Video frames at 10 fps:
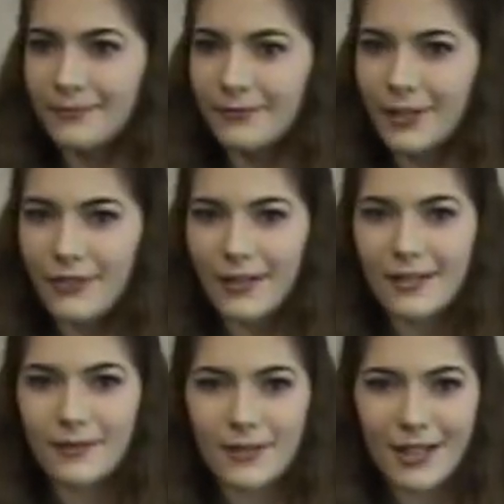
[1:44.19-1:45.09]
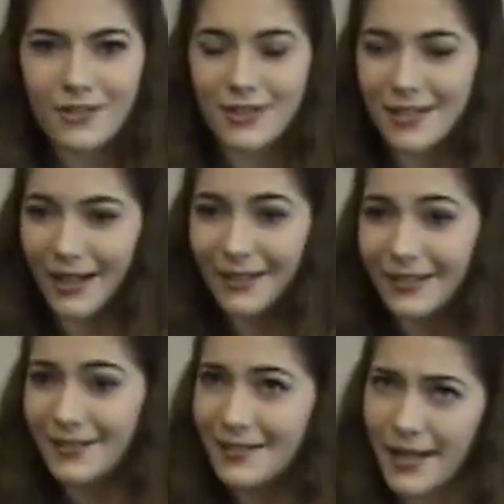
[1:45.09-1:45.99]
Well, if they're under
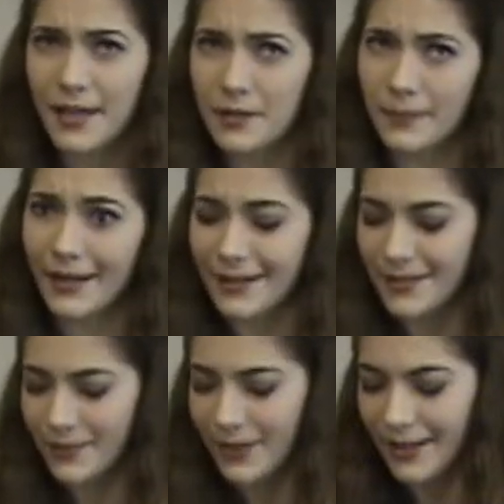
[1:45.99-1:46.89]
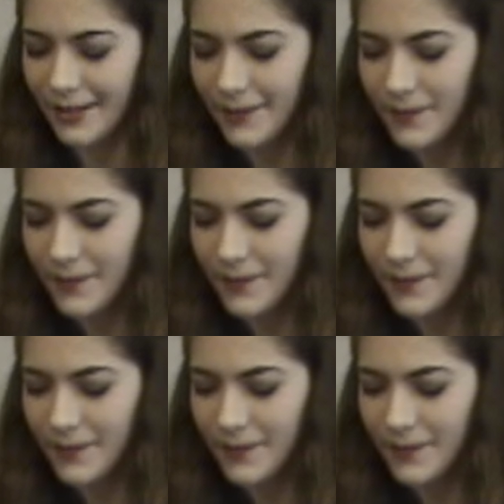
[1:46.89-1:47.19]
$100, you might as well.